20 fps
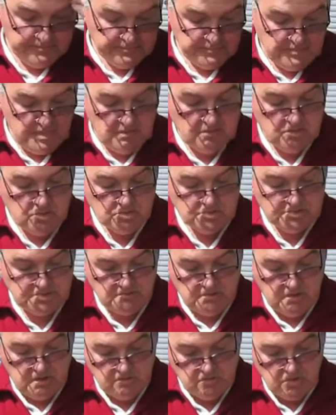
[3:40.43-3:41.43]
Of course, there
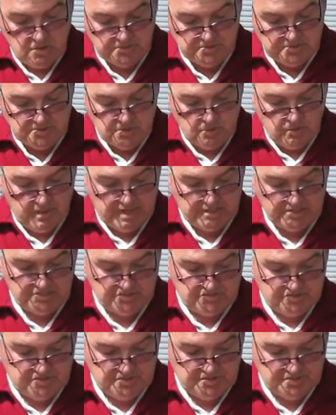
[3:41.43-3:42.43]
are optional
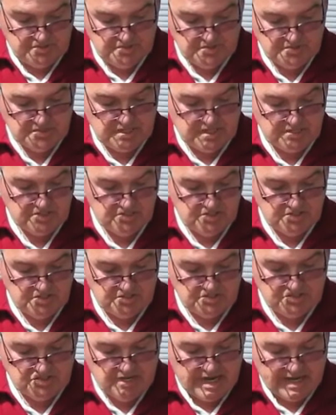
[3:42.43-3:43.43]
extras such as a
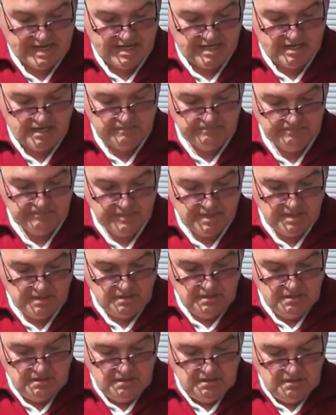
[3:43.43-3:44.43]
tracker.
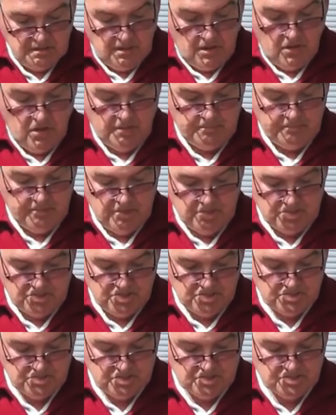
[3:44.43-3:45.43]
I
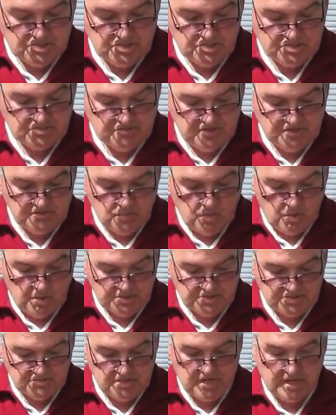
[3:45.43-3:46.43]
purchased a Streetwise
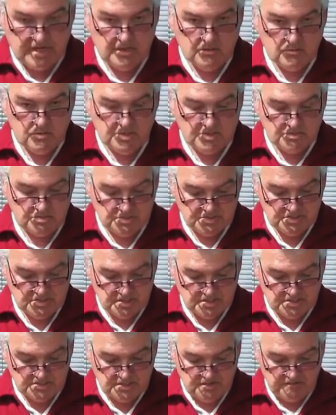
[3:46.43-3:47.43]
tracker which was
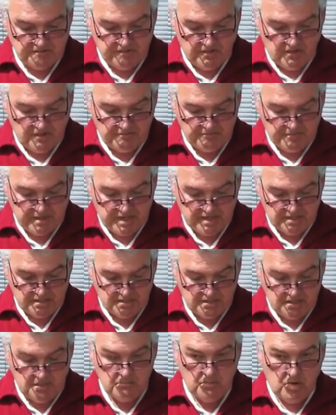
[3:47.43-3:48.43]
£65
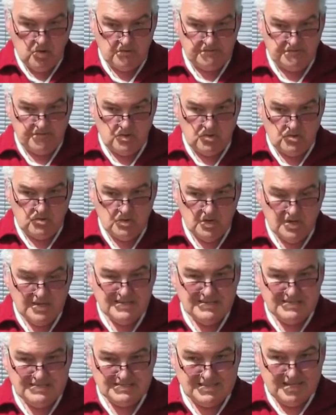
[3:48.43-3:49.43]
and in my view
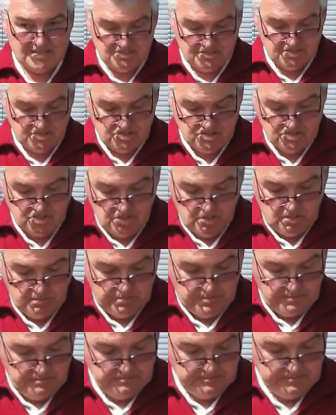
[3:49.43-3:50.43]
does the job.
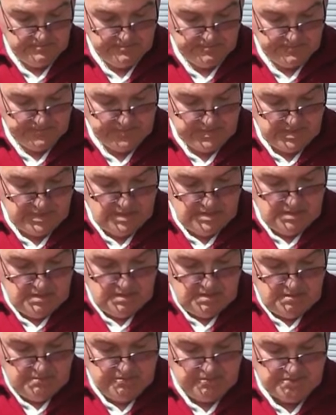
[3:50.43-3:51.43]

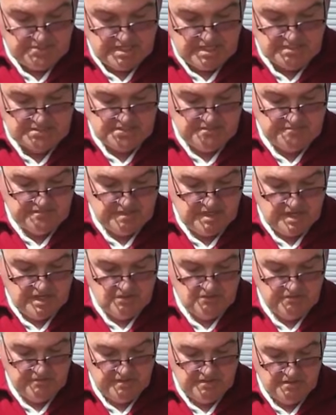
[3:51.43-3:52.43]
Protective
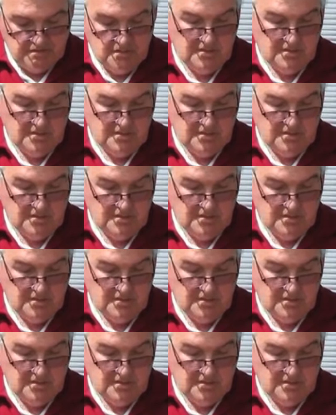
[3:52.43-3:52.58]
clothing.